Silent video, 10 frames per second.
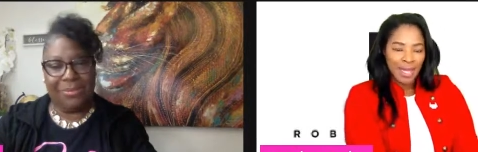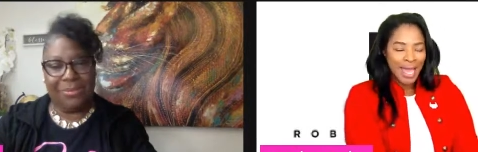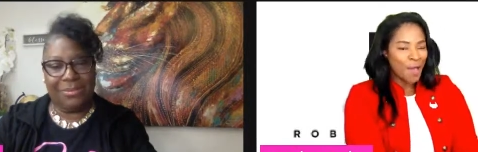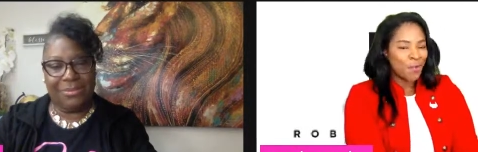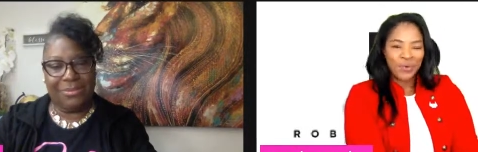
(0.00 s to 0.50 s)

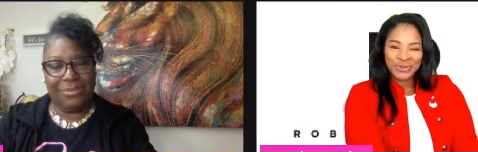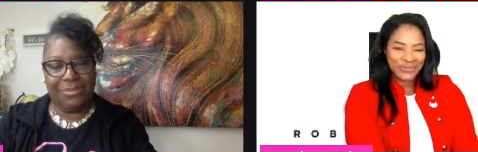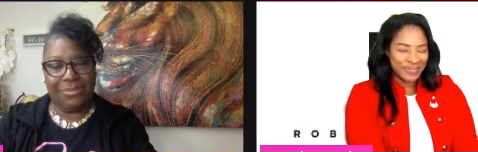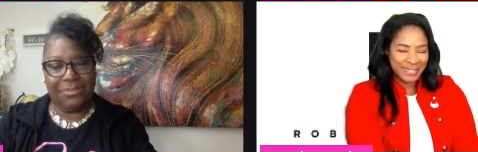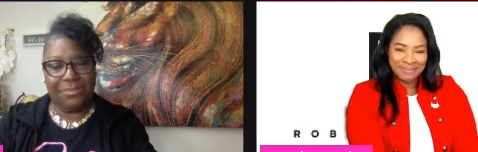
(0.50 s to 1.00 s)
Speaker 1: how
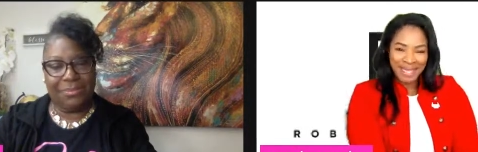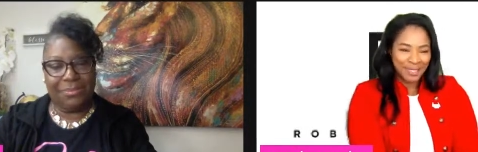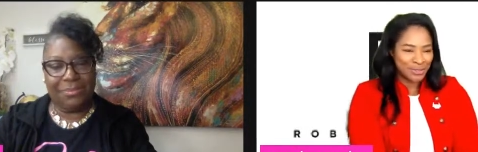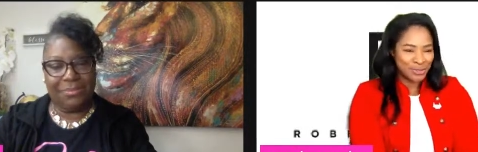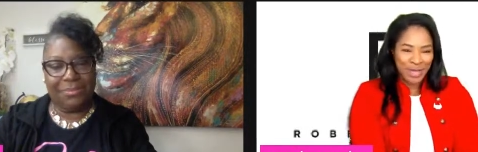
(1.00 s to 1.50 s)
wonderfully
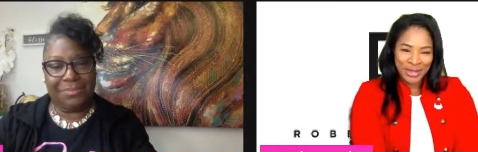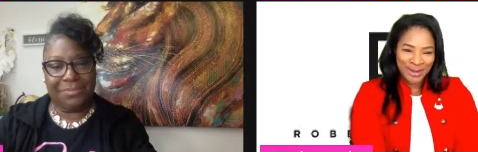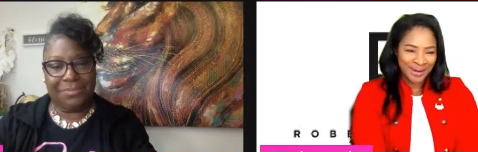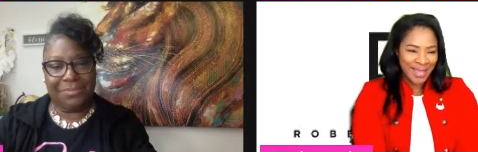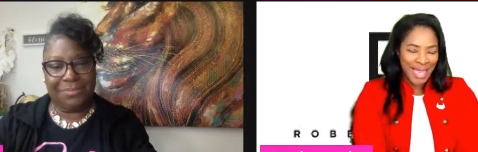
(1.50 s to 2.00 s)
made you
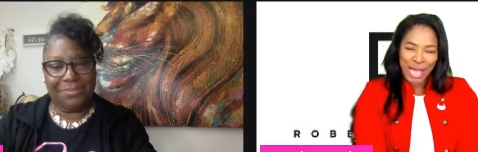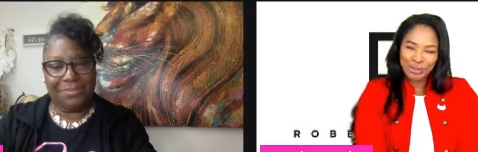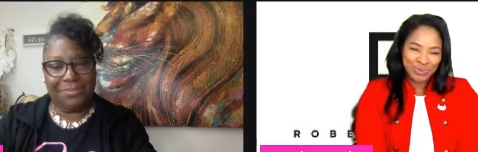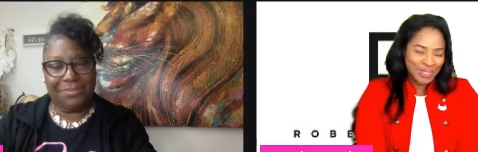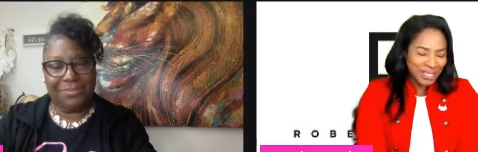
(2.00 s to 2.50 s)
are, how
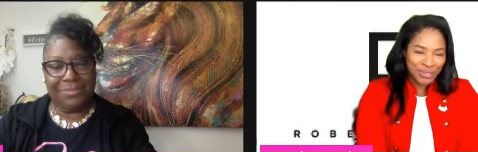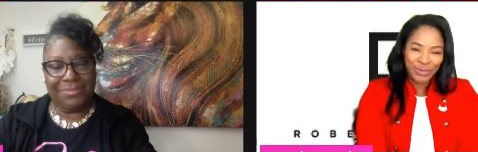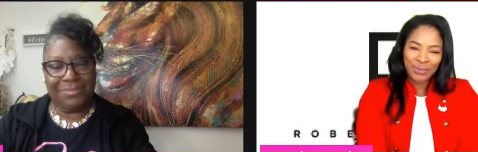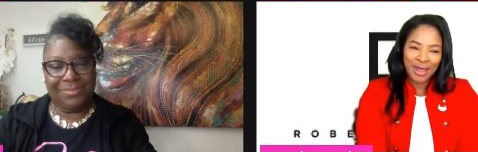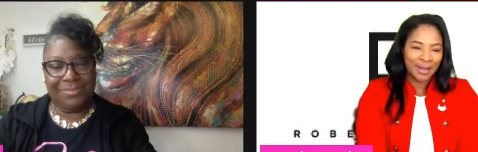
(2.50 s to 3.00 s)
unique
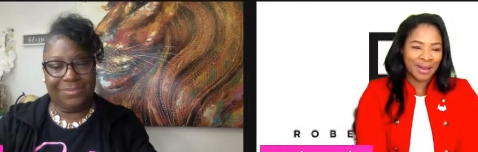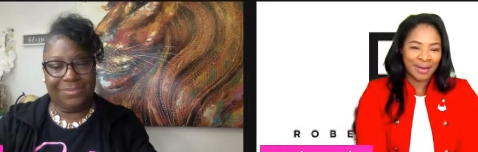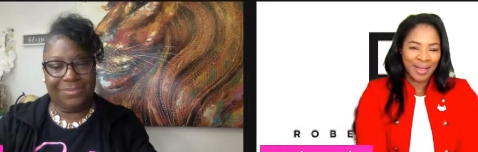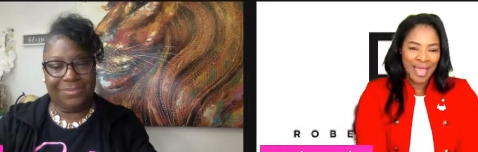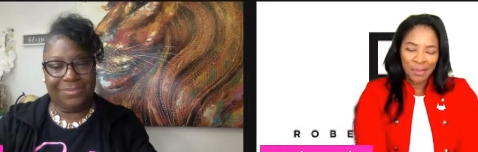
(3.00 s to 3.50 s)
you
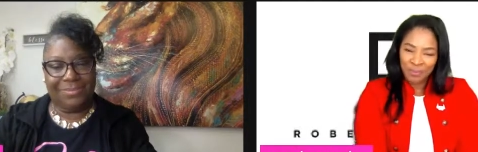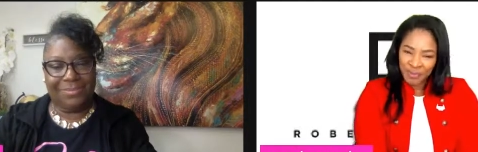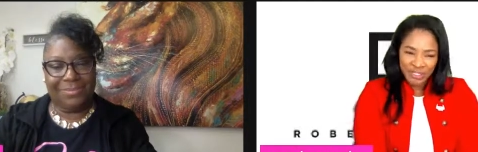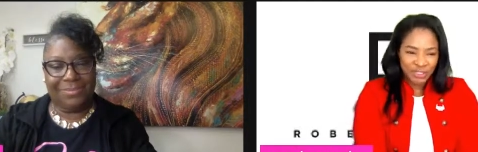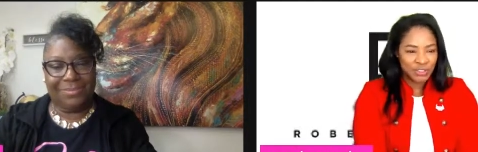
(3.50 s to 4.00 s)
are, how
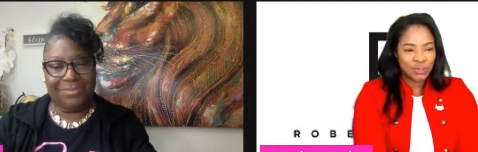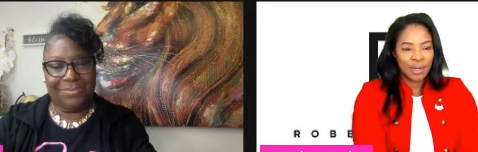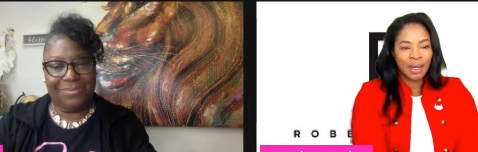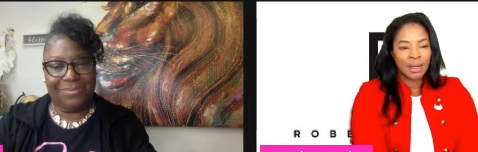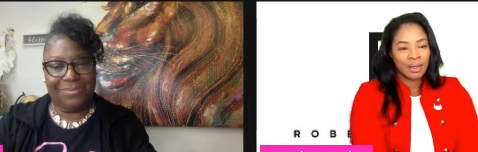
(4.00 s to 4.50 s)
precious you
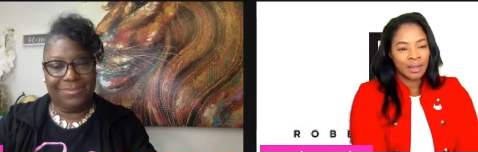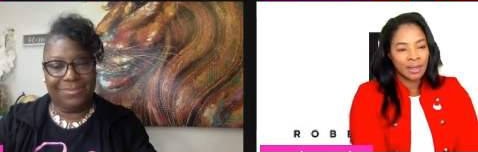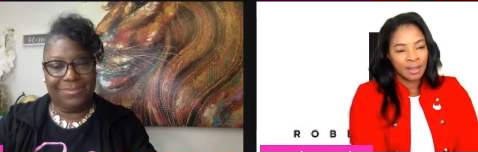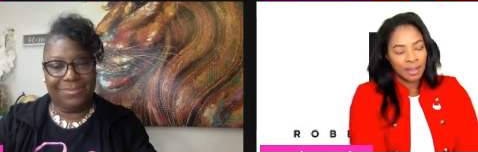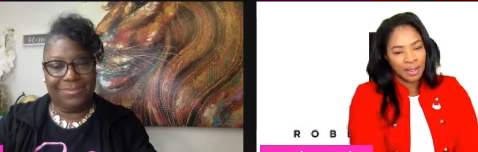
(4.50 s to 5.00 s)
are.
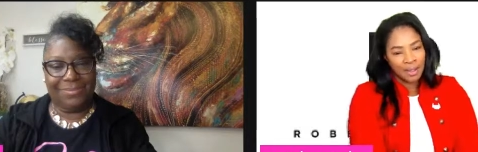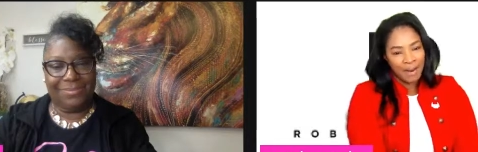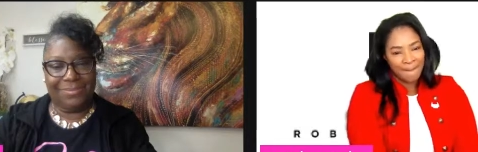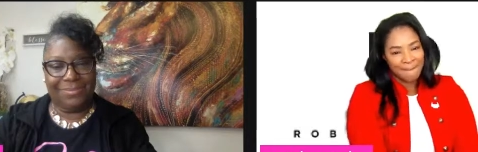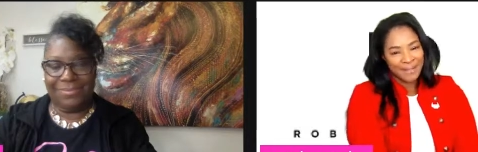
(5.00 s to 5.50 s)

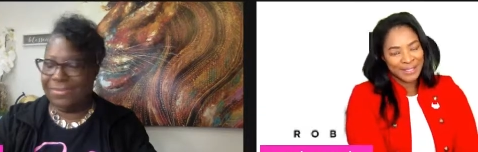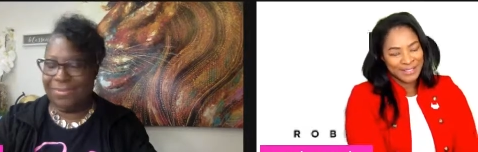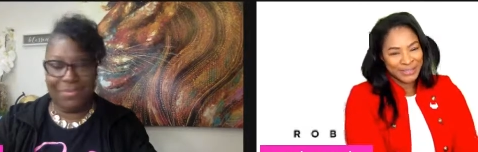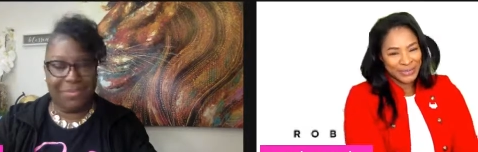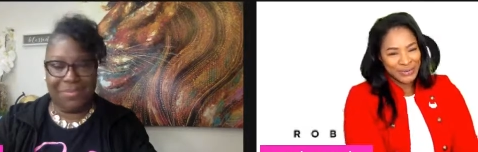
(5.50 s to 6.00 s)

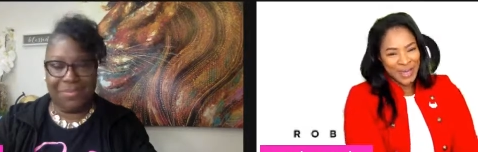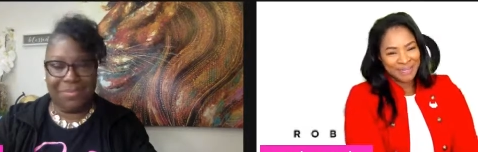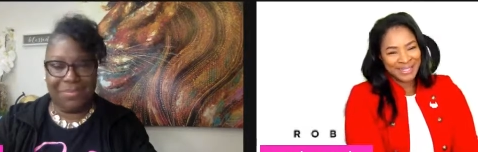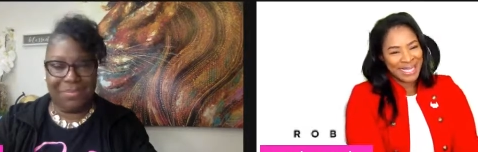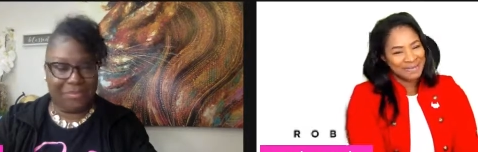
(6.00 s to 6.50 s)
And so
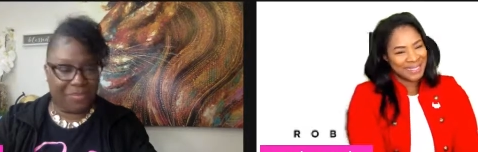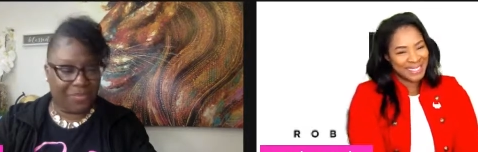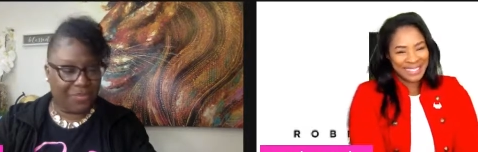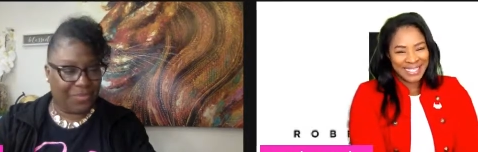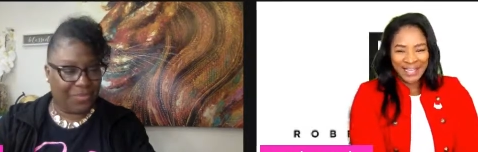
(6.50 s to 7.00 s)
I'm a I'm a
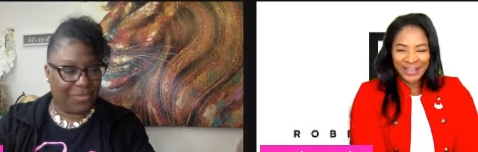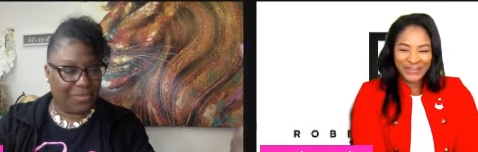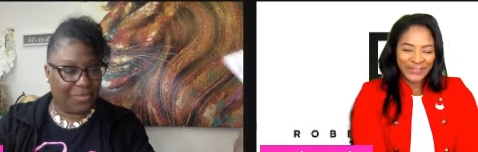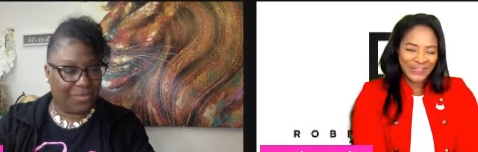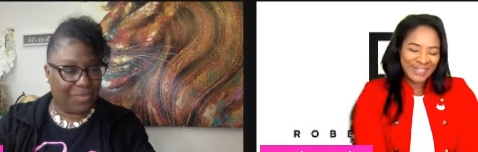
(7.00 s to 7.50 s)
let that
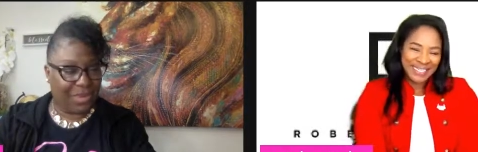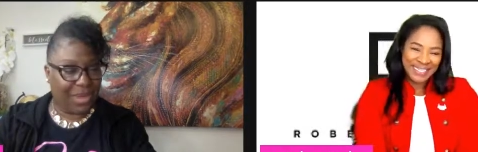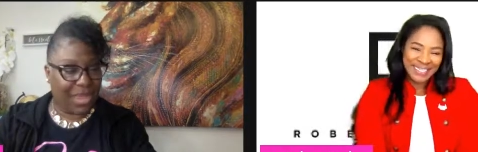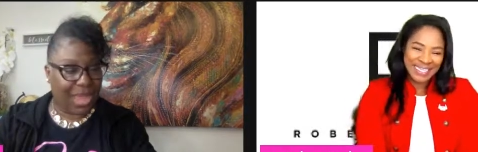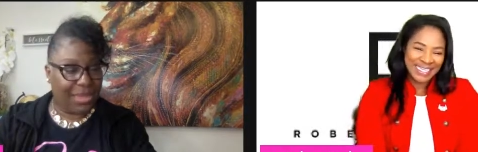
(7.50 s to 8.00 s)
go,
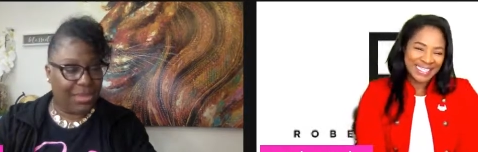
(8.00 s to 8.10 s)
and I'm